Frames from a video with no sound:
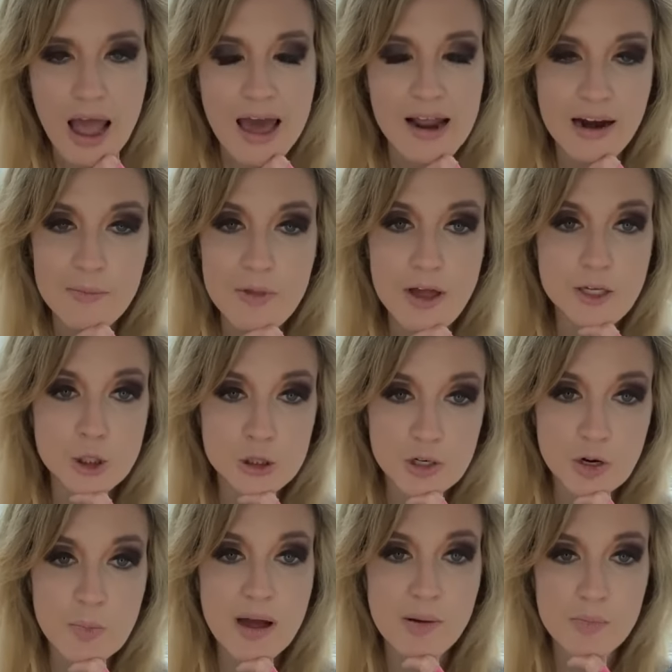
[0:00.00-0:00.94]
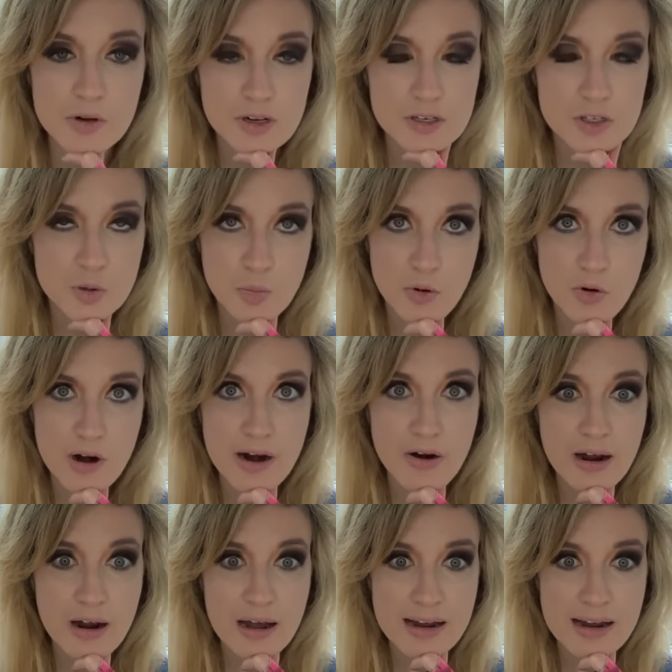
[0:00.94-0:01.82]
And I'm not sure about Melissa Barrera.